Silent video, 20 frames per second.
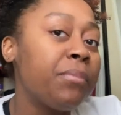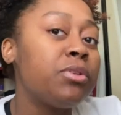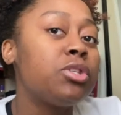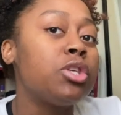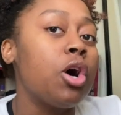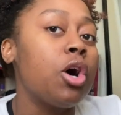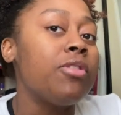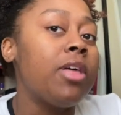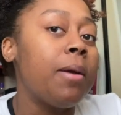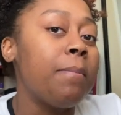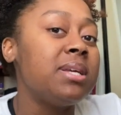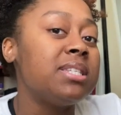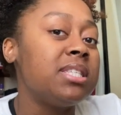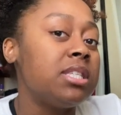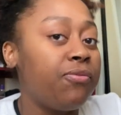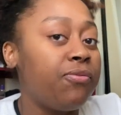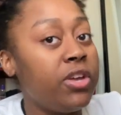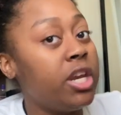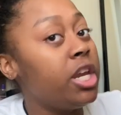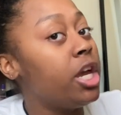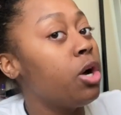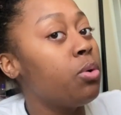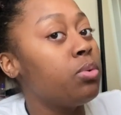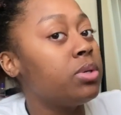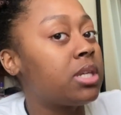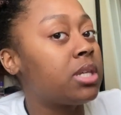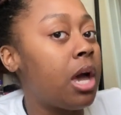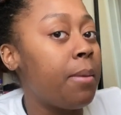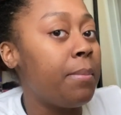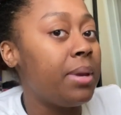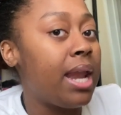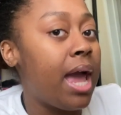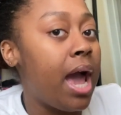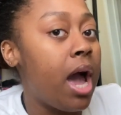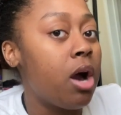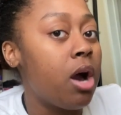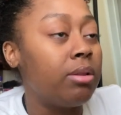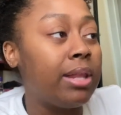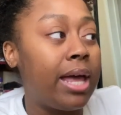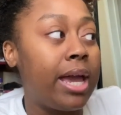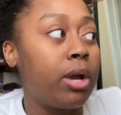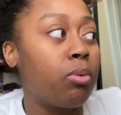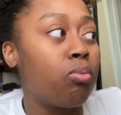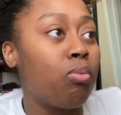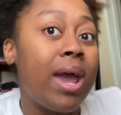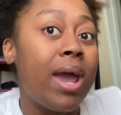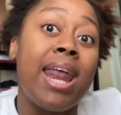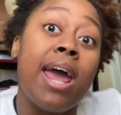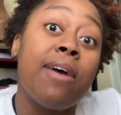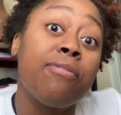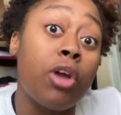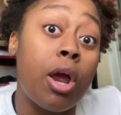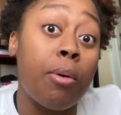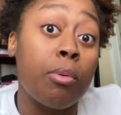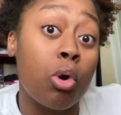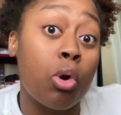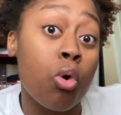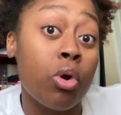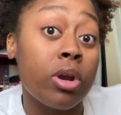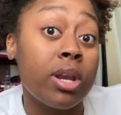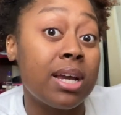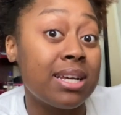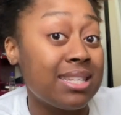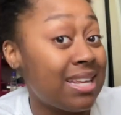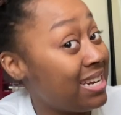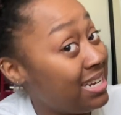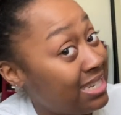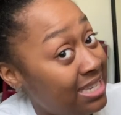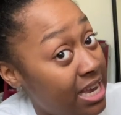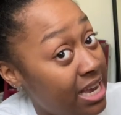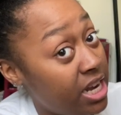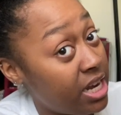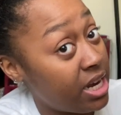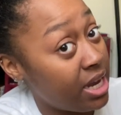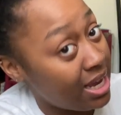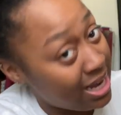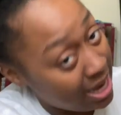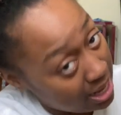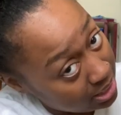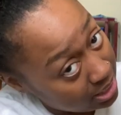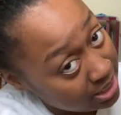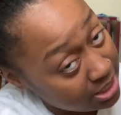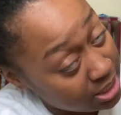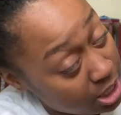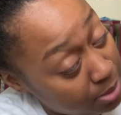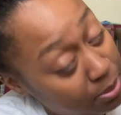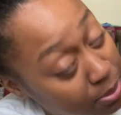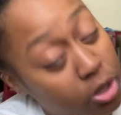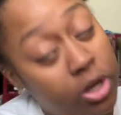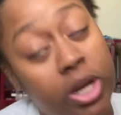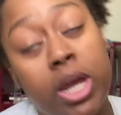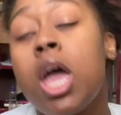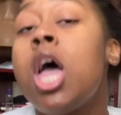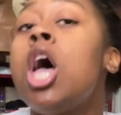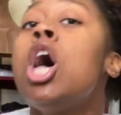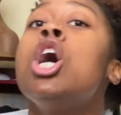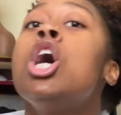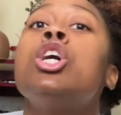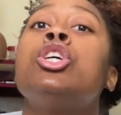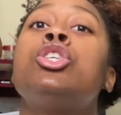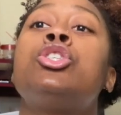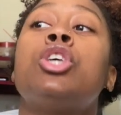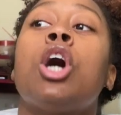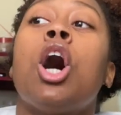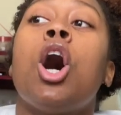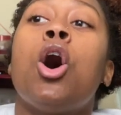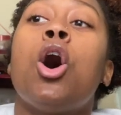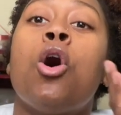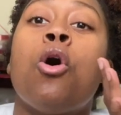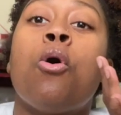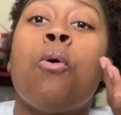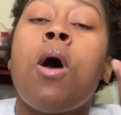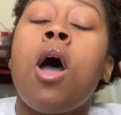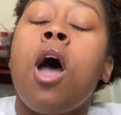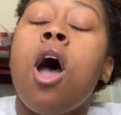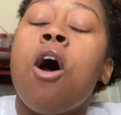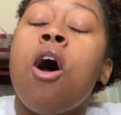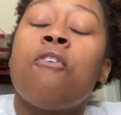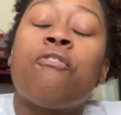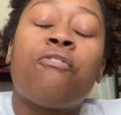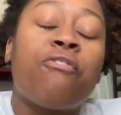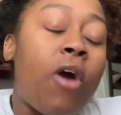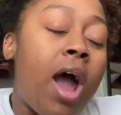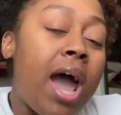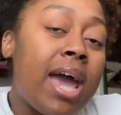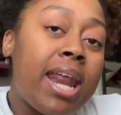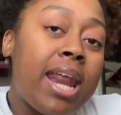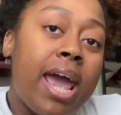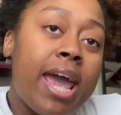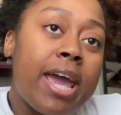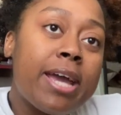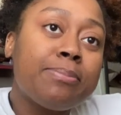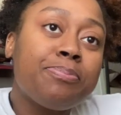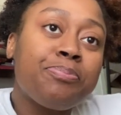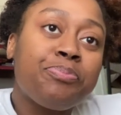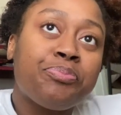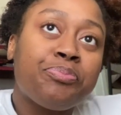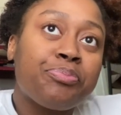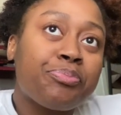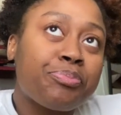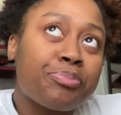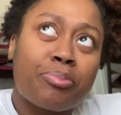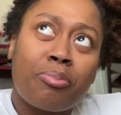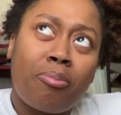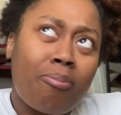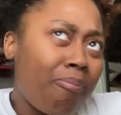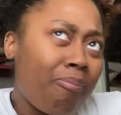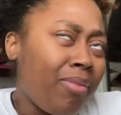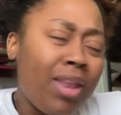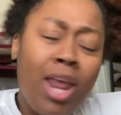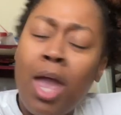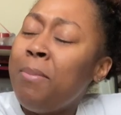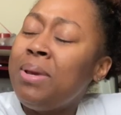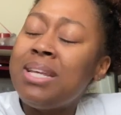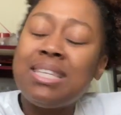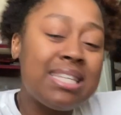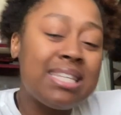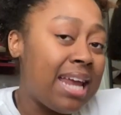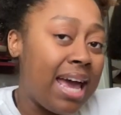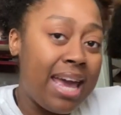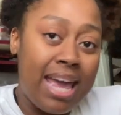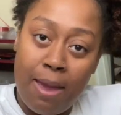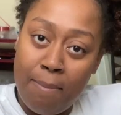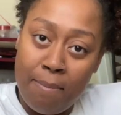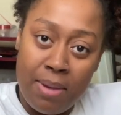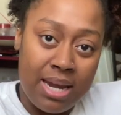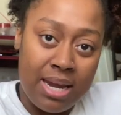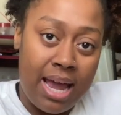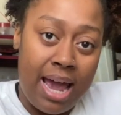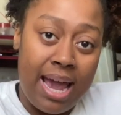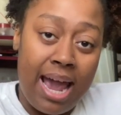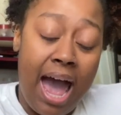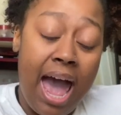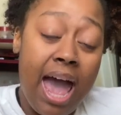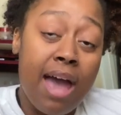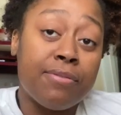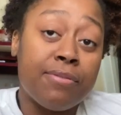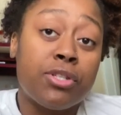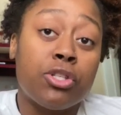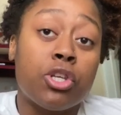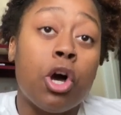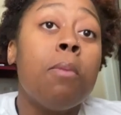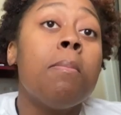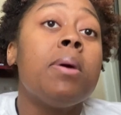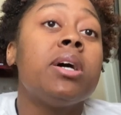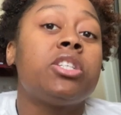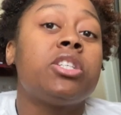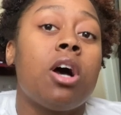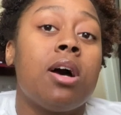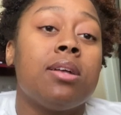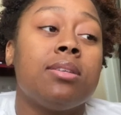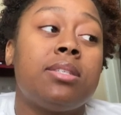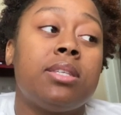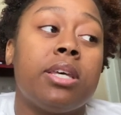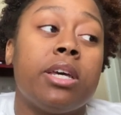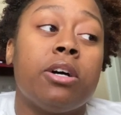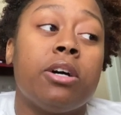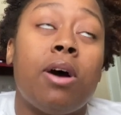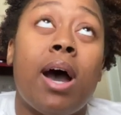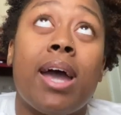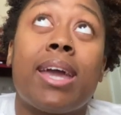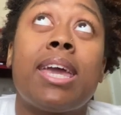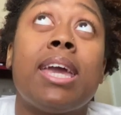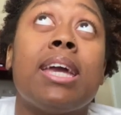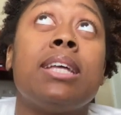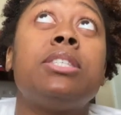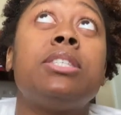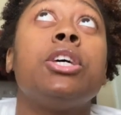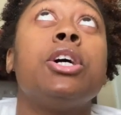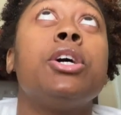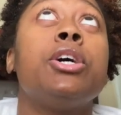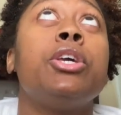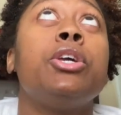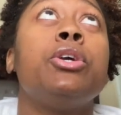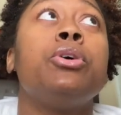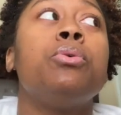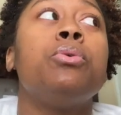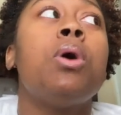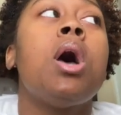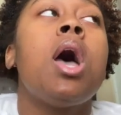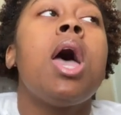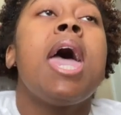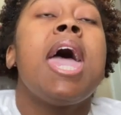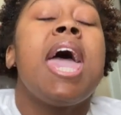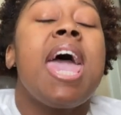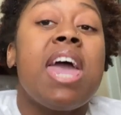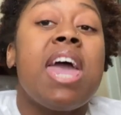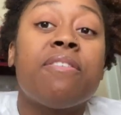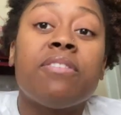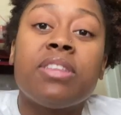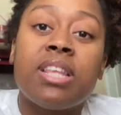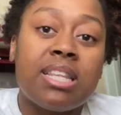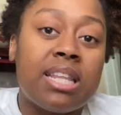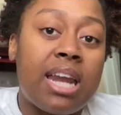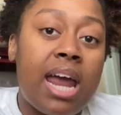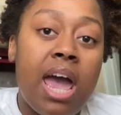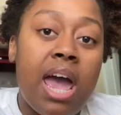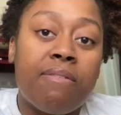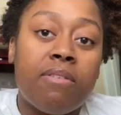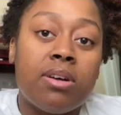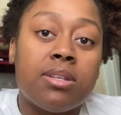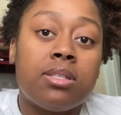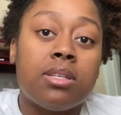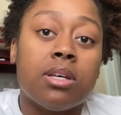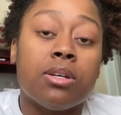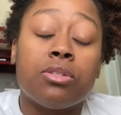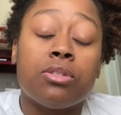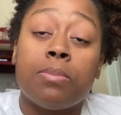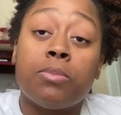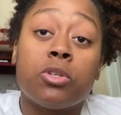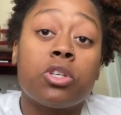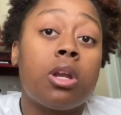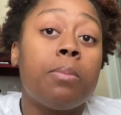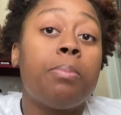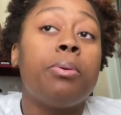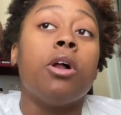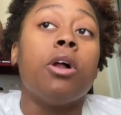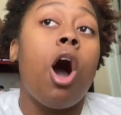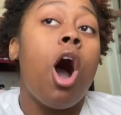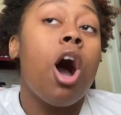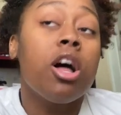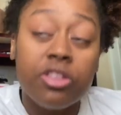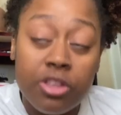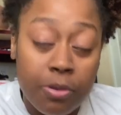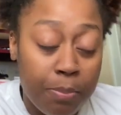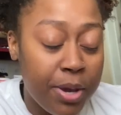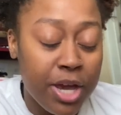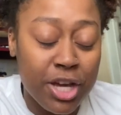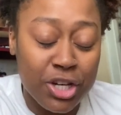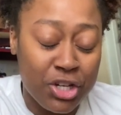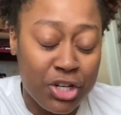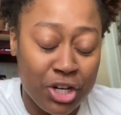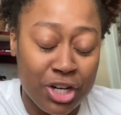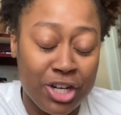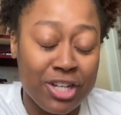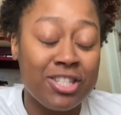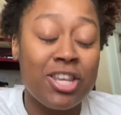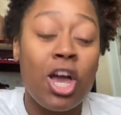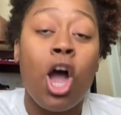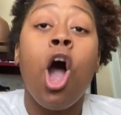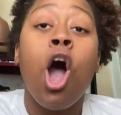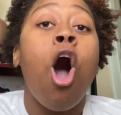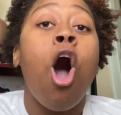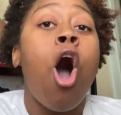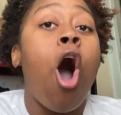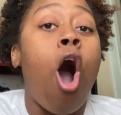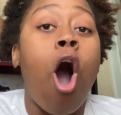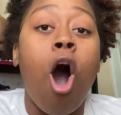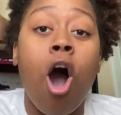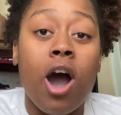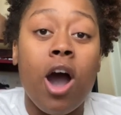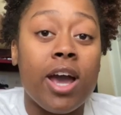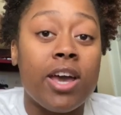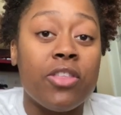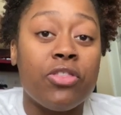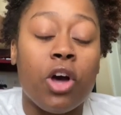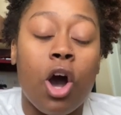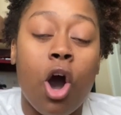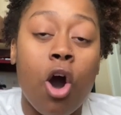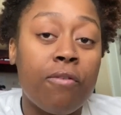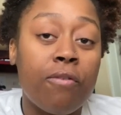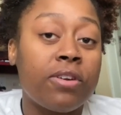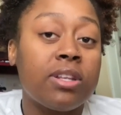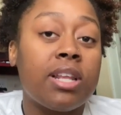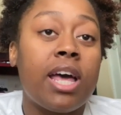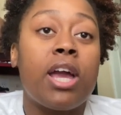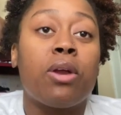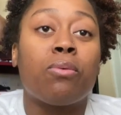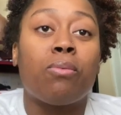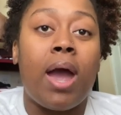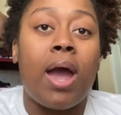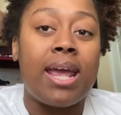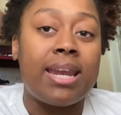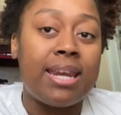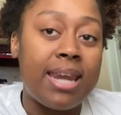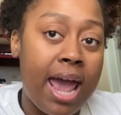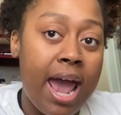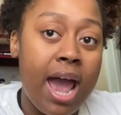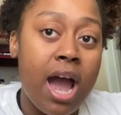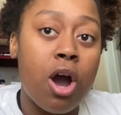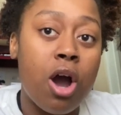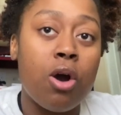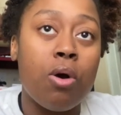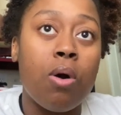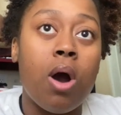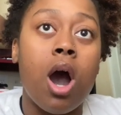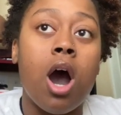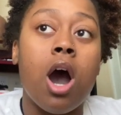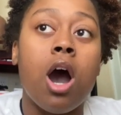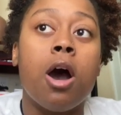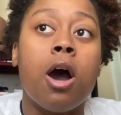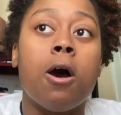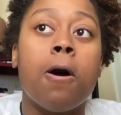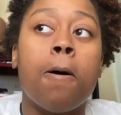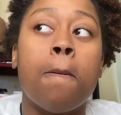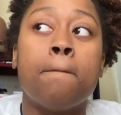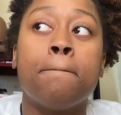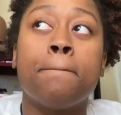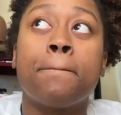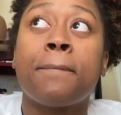So that means this video was coming out like right after I recorded because I need to edit it and I need to upload it. So tonight at midnight, I have so much on sale. I can't tell you everything that I have on sale. So I'm just gonna put all the pictures on the overlay right now.